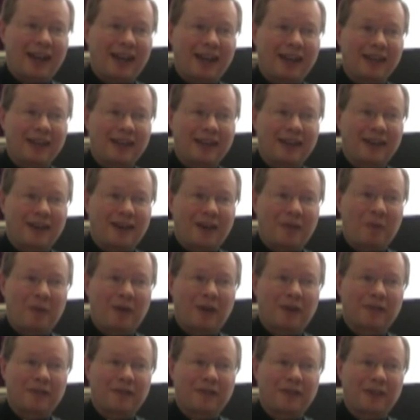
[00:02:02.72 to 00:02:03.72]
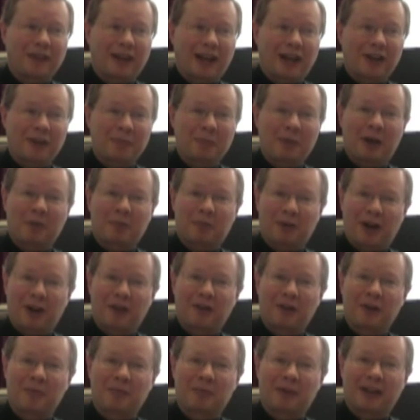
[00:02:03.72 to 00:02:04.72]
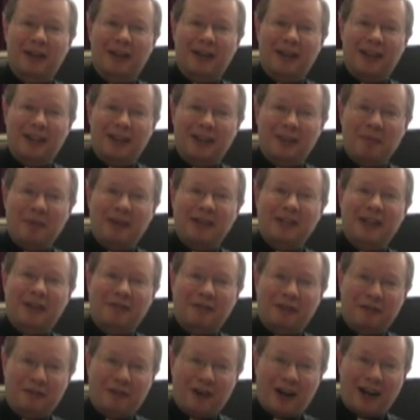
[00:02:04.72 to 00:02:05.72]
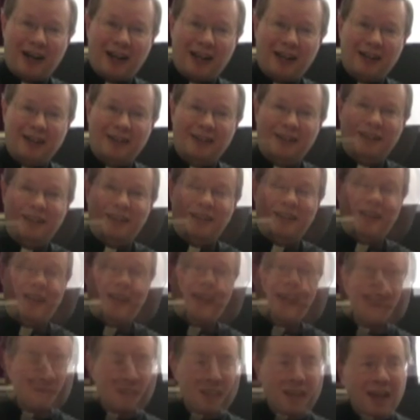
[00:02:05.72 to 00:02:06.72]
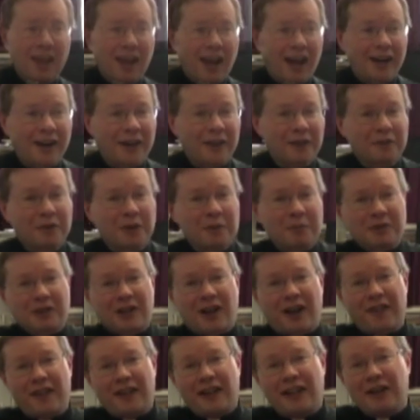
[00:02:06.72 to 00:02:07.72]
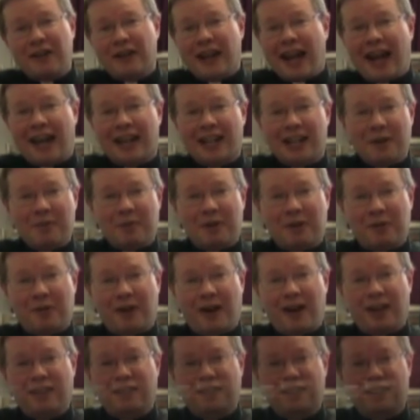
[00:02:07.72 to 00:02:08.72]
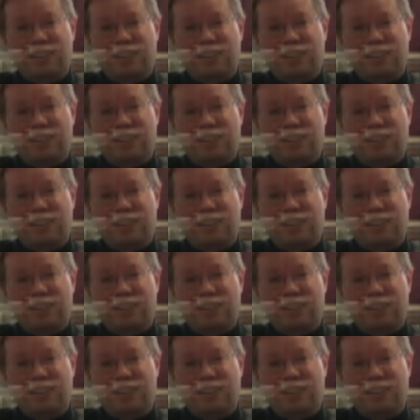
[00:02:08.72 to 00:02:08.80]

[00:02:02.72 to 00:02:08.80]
a wonderful charismatic prayer group that meets every Friday. Another group is called the Neo-Catechumen Away,